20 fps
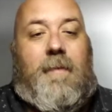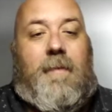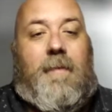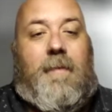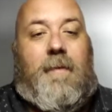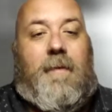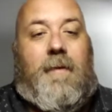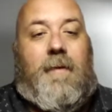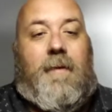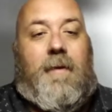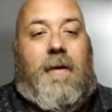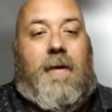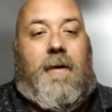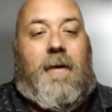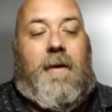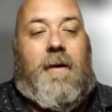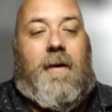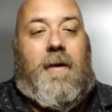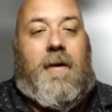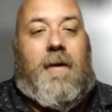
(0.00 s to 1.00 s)

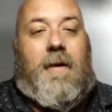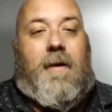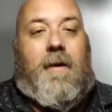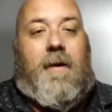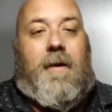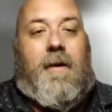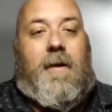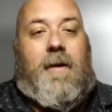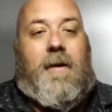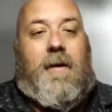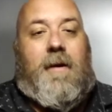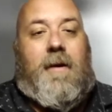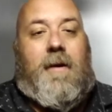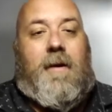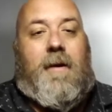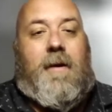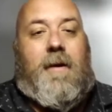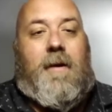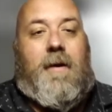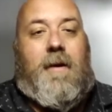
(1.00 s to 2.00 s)

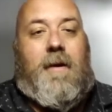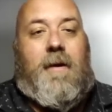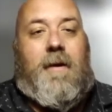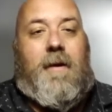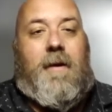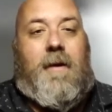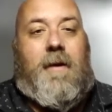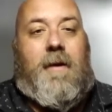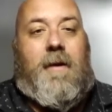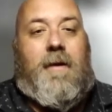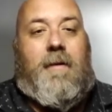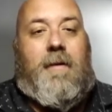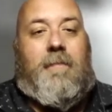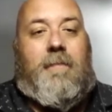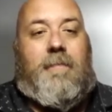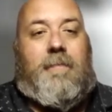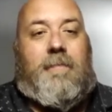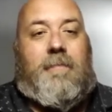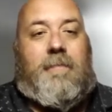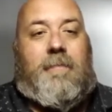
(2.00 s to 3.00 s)

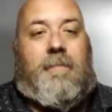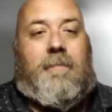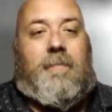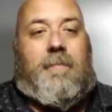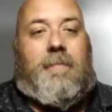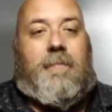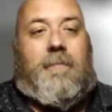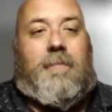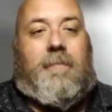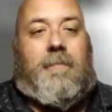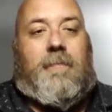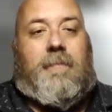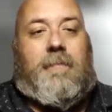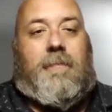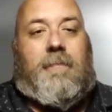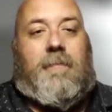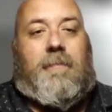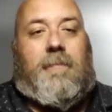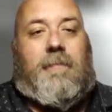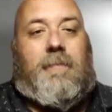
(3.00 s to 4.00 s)

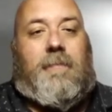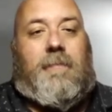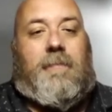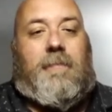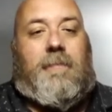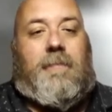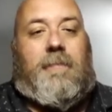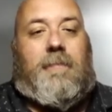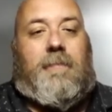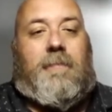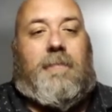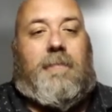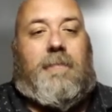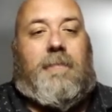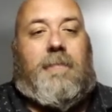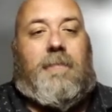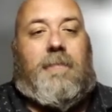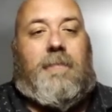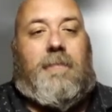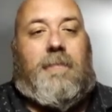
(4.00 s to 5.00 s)

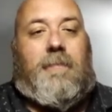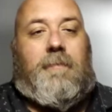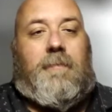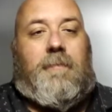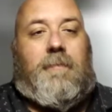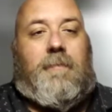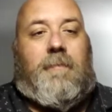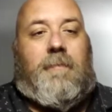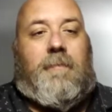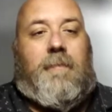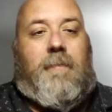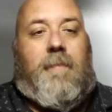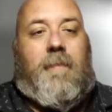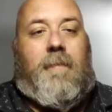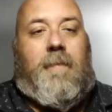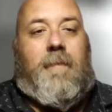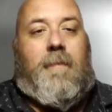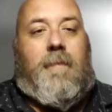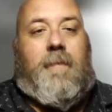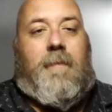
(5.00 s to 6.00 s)

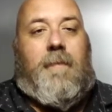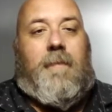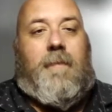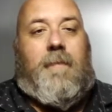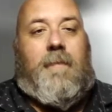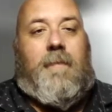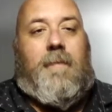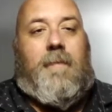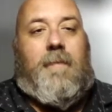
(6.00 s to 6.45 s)
[no speech]